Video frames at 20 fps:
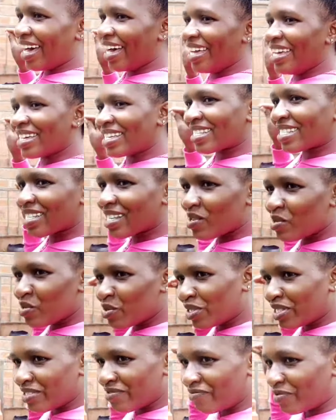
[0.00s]

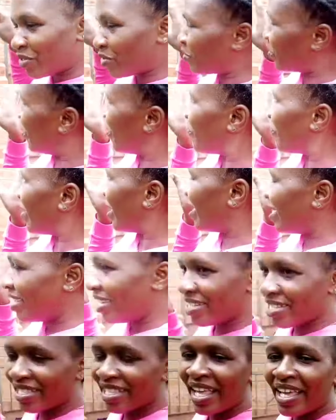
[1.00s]
exclusive tour of the
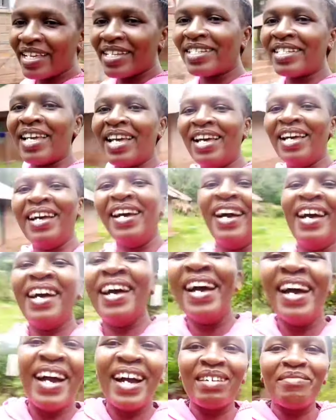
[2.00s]
inside.
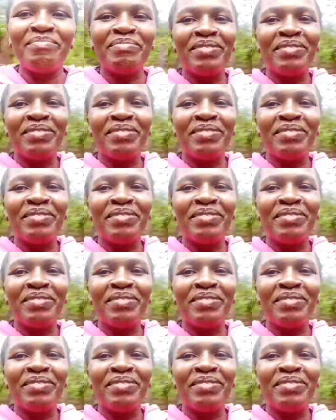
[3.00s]
I'm